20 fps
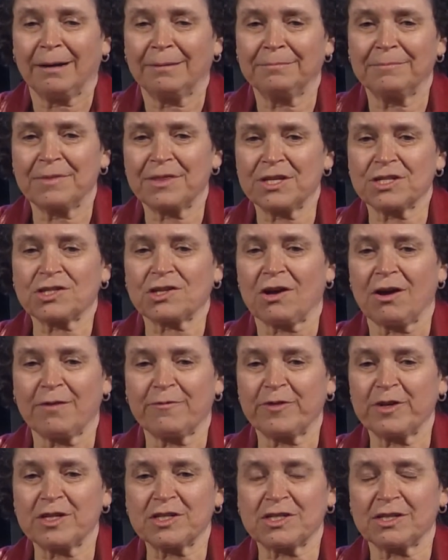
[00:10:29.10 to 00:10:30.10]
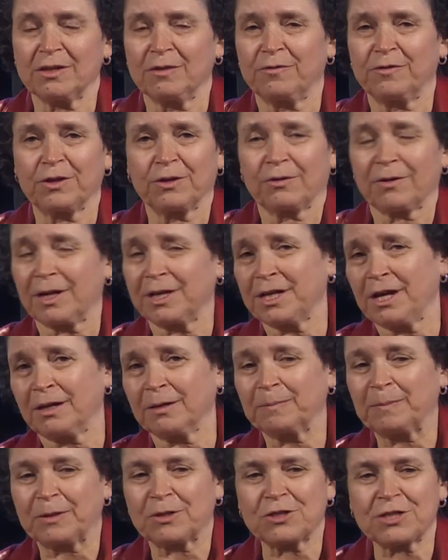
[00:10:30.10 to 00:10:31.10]
This office, if you're a
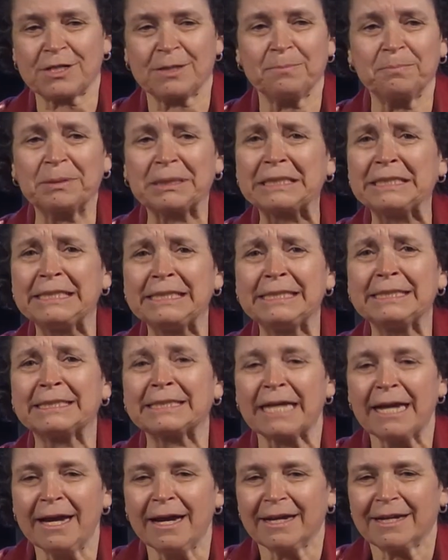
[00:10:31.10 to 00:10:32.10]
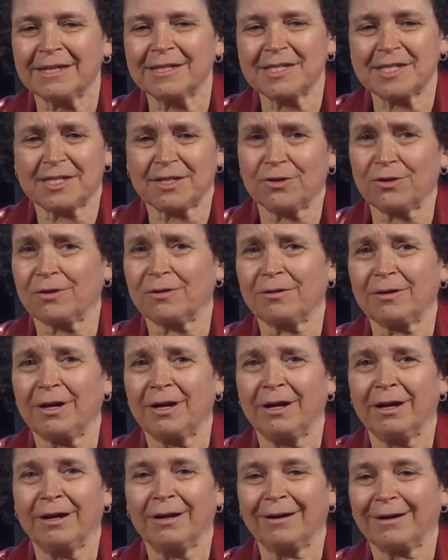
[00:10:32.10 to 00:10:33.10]
young person, please
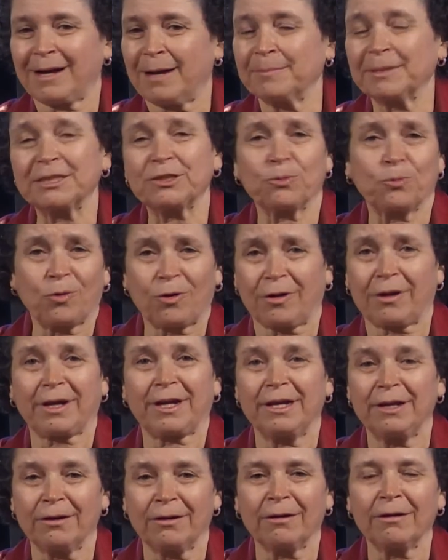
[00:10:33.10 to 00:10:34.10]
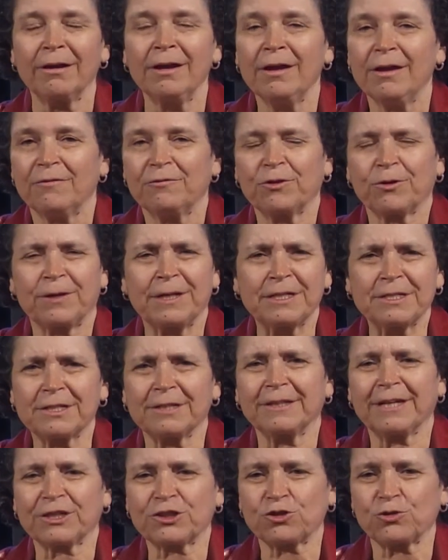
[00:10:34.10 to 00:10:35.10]
consider coming to work here. If you're
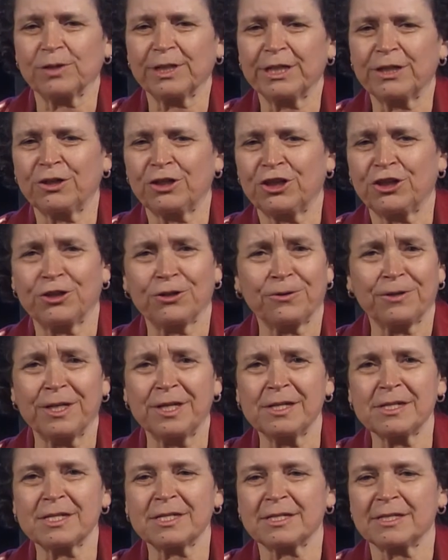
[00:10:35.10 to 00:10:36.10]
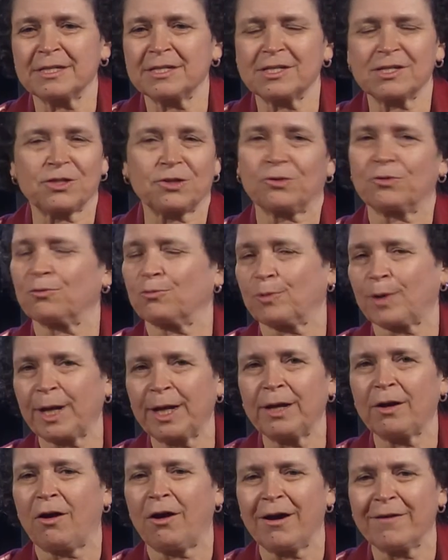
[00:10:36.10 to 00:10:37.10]
intellectually curious, this is a
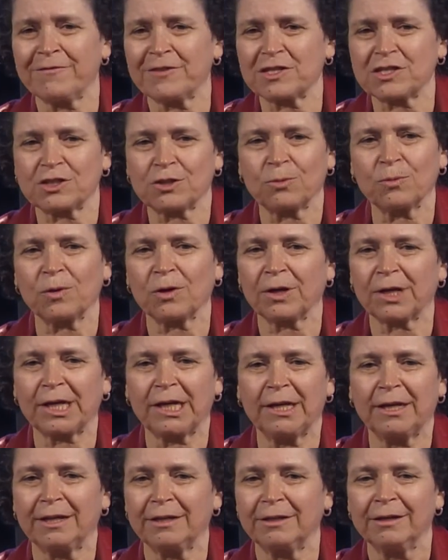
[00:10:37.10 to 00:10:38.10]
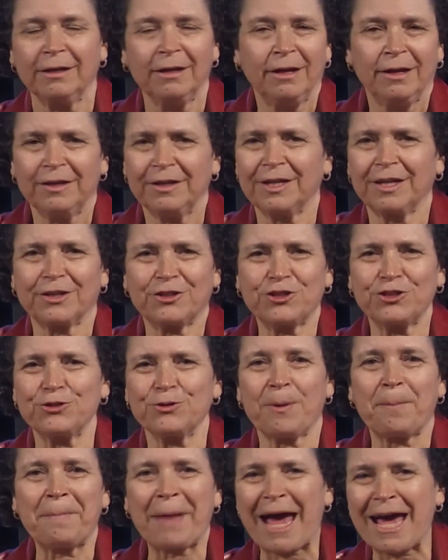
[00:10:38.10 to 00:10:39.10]
great office to work in, and you get to
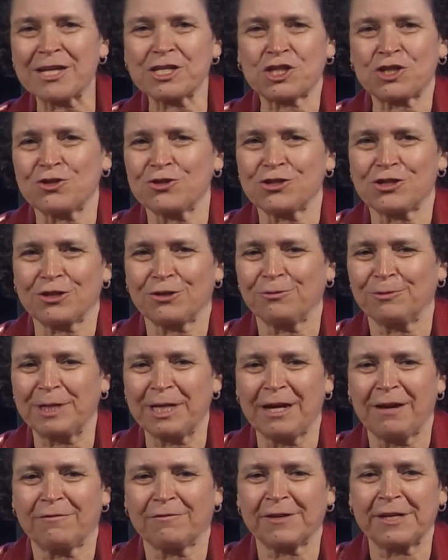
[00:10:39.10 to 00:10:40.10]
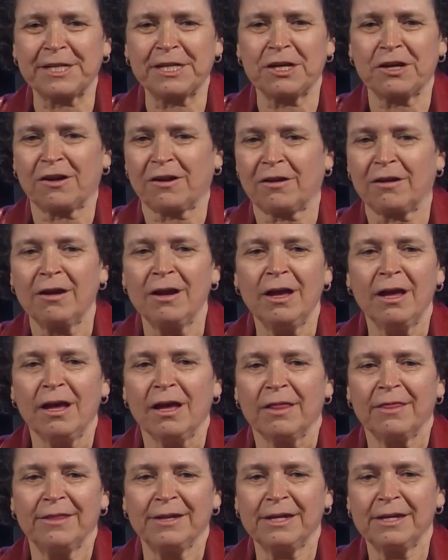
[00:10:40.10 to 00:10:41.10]
do a master's degree every year.
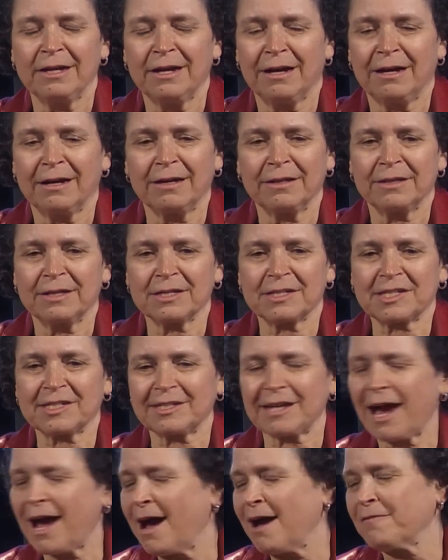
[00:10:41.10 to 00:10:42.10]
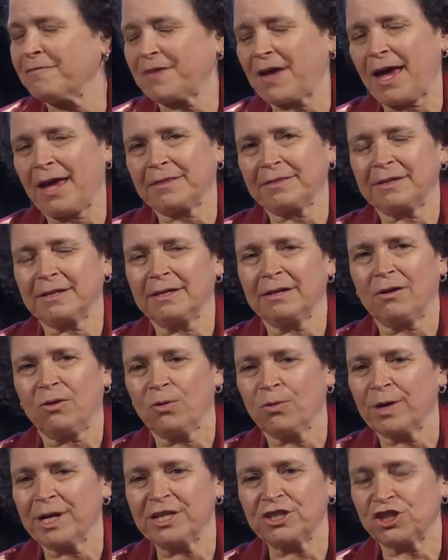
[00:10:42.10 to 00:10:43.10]
The staff at the
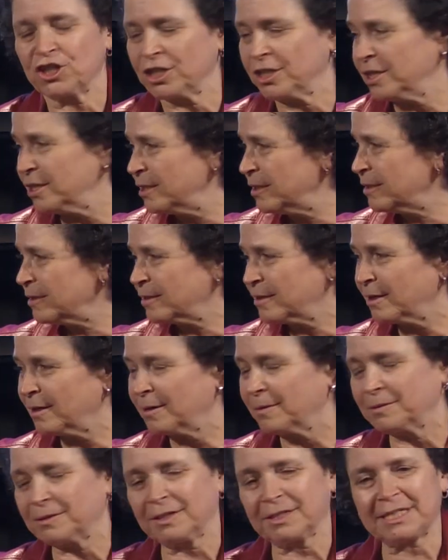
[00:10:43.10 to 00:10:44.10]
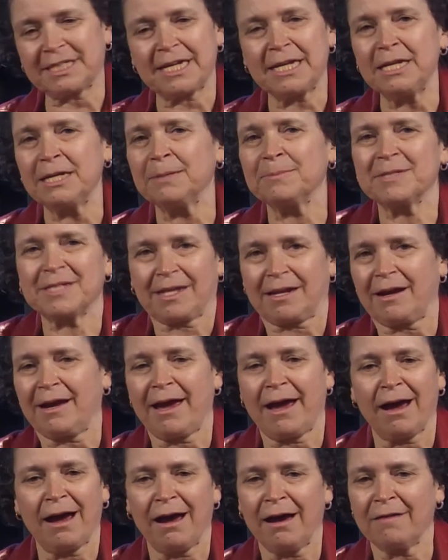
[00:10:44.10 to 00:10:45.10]
OAG, the teams that I
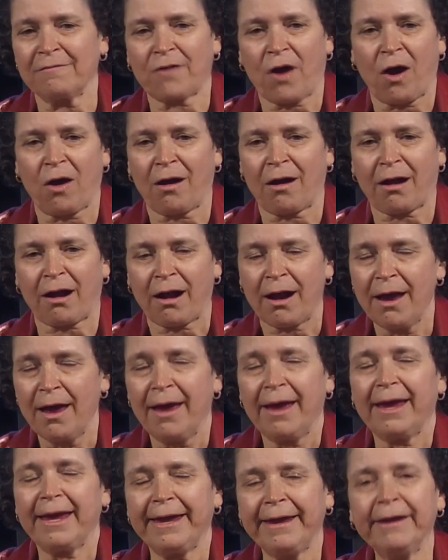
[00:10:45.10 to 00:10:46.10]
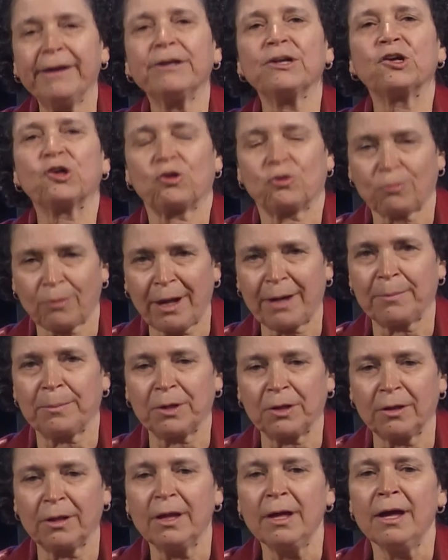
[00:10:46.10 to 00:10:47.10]
have are
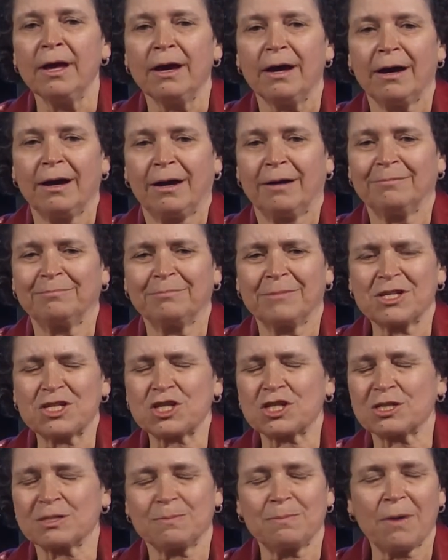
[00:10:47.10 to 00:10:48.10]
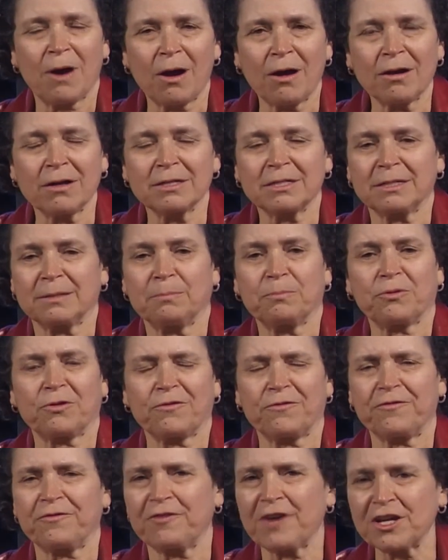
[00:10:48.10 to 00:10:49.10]
incredible. Smart,
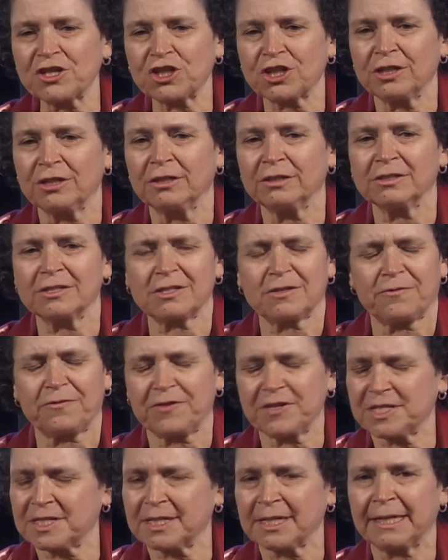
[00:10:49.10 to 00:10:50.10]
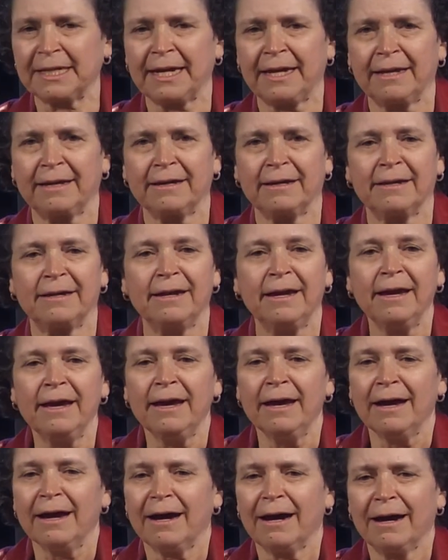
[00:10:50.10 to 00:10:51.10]
professional, sophisticated,
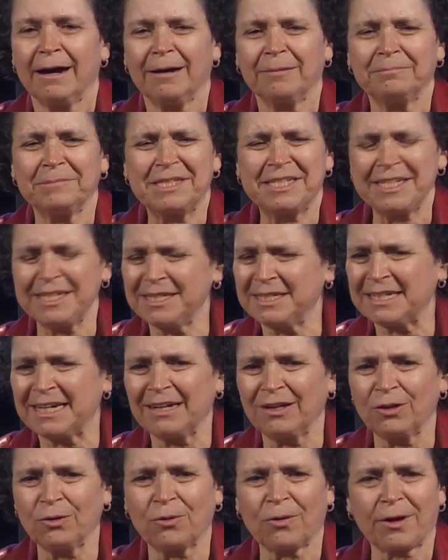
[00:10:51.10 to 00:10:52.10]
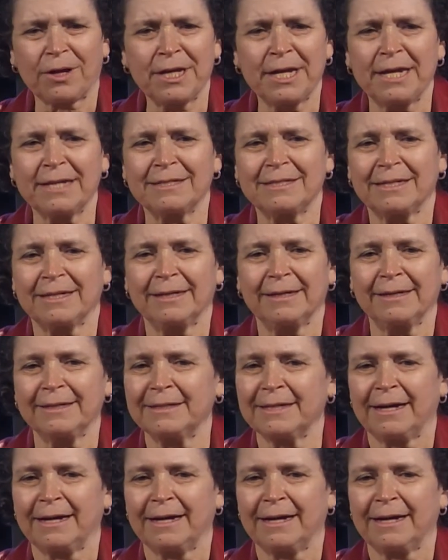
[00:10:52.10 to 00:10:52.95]
detail-oriented.